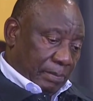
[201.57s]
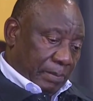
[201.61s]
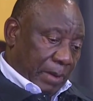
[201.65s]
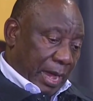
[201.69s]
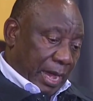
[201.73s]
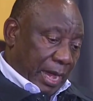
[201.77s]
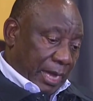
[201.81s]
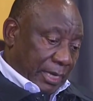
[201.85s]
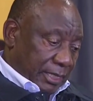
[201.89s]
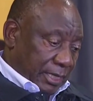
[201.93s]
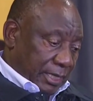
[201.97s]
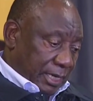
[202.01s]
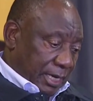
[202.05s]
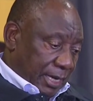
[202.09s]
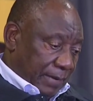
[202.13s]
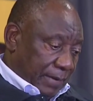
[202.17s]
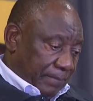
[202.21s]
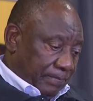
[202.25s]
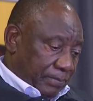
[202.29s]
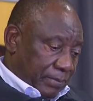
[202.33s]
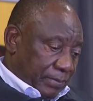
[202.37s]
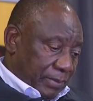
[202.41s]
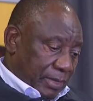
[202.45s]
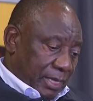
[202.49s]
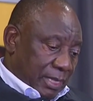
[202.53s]
partner
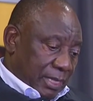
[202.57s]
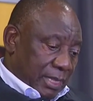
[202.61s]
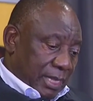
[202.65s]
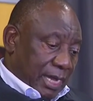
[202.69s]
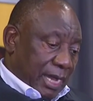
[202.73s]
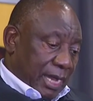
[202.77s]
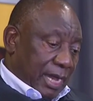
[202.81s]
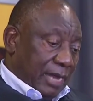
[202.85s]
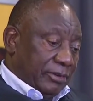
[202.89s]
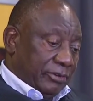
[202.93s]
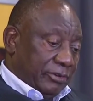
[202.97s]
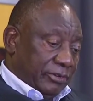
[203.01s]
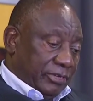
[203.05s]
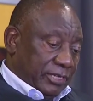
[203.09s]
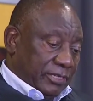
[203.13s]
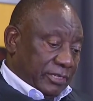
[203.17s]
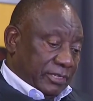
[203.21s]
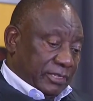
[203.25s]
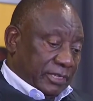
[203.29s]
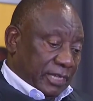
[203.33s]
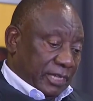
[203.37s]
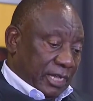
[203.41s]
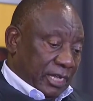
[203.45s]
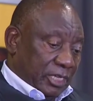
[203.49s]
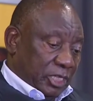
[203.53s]
in the country's
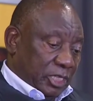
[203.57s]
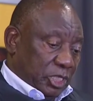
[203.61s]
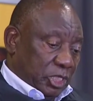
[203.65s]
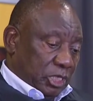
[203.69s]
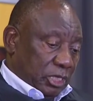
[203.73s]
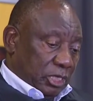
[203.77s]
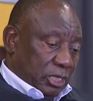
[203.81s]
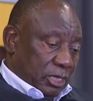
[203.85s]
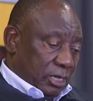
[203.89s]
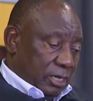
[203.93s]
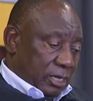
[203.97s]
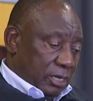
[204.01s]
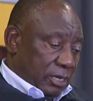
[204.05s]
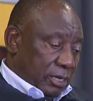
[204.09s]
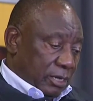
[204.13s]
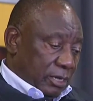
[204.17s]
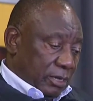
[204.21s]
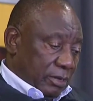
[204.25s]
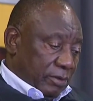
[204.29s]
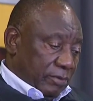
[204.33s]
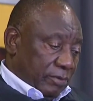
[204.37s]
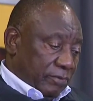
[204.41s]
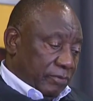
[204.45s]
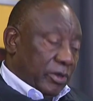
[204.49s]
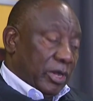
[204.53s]
search
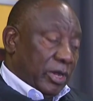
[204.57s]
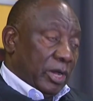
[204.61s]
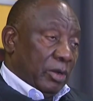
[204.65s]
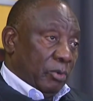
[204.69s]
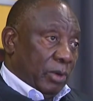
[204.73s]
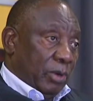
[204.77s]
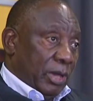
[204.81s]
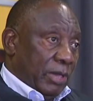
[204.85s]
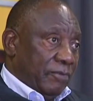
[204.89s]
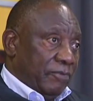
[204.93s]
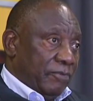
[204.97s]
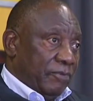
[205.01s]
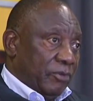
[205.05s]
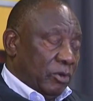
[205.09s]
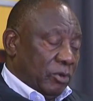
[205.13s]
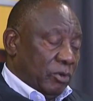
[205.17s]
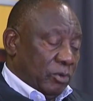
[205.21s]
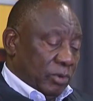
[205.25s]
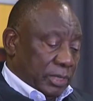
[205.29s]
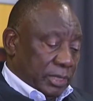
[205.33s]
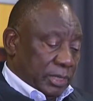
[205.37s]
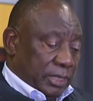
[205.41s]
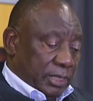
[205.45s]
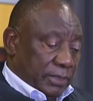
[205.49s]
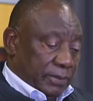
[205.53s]
for a way
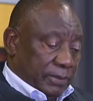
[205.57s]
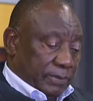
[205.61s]
forward,